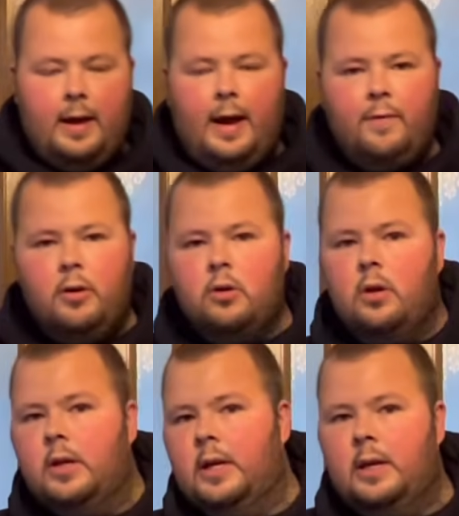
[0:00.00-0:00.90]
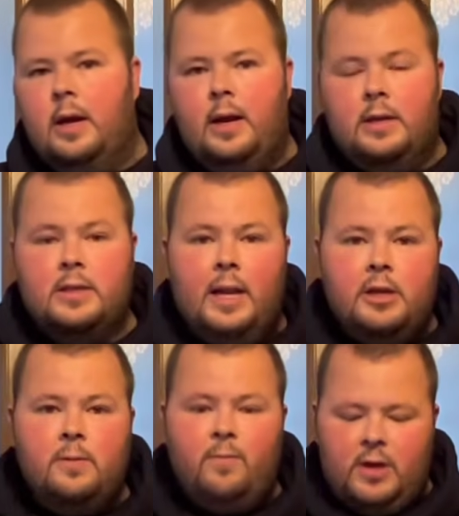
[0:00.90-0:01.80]
Have a look at the
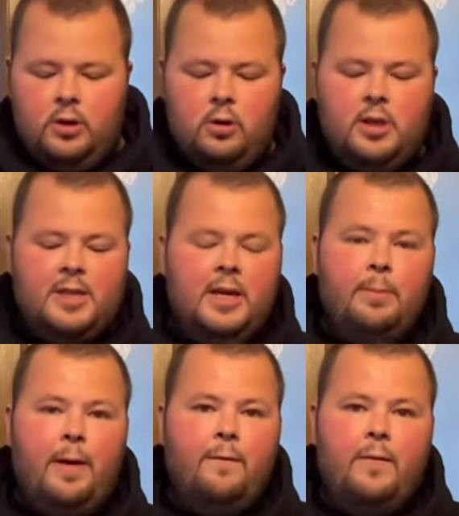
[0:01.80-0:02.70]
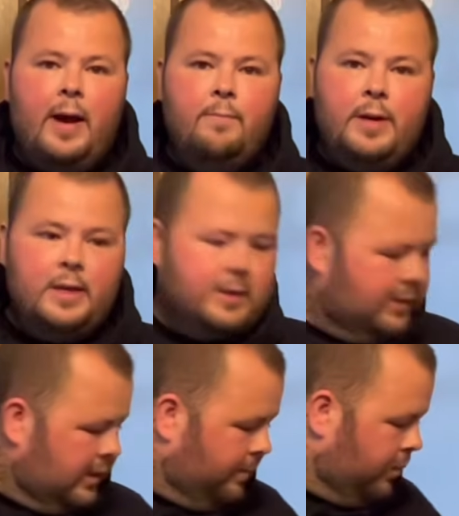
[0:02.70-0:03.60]
installation video. They take about 5
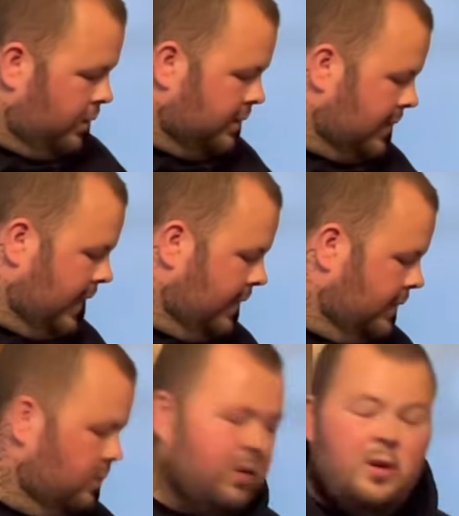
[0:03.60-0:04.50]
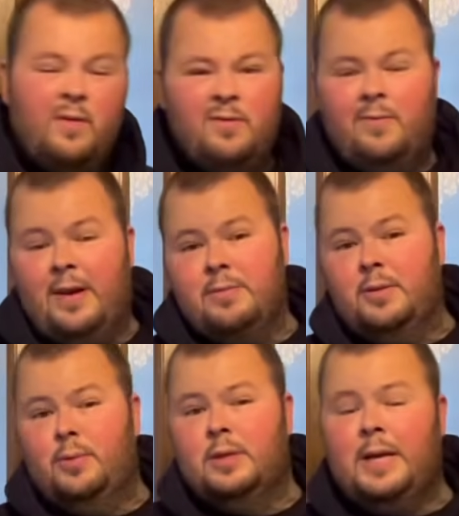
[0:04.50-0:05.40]
minutes per side. Well, not even 5
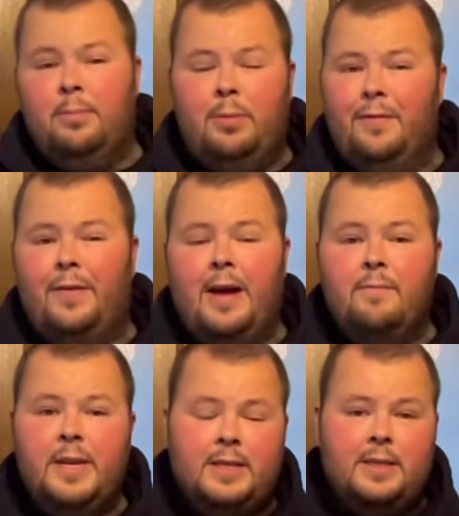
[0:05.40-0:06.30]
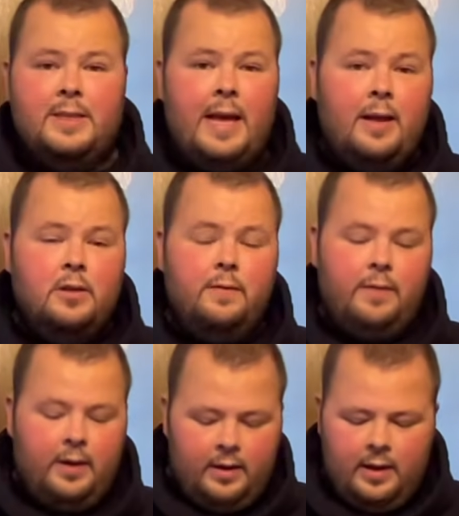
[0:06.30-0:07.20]
minutes per side, probably 5 minutes a set to
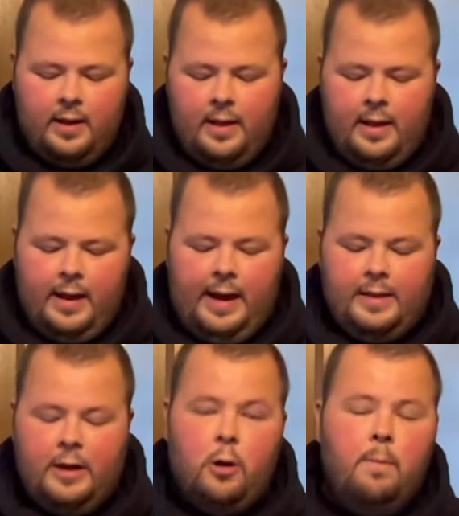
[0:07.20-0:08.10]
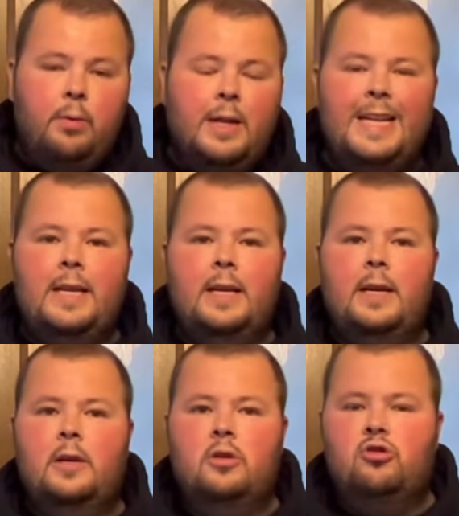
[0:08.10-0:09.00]
fit. And they
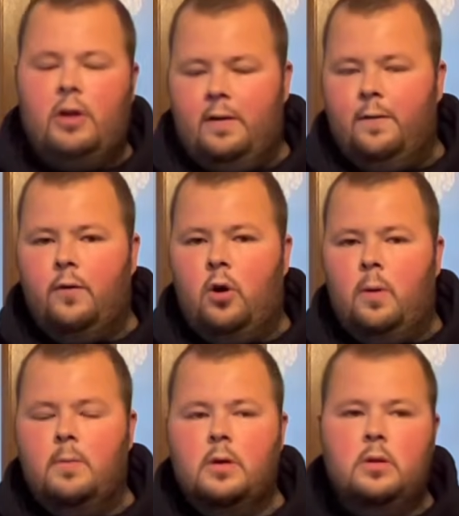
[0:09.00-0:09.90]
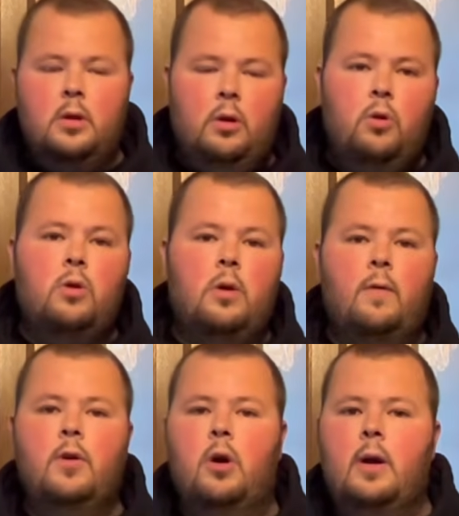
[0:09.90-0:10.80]
completely transform the look
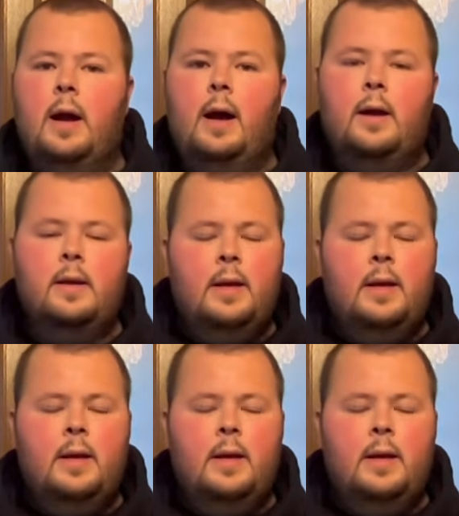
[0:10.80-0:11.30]
of your car.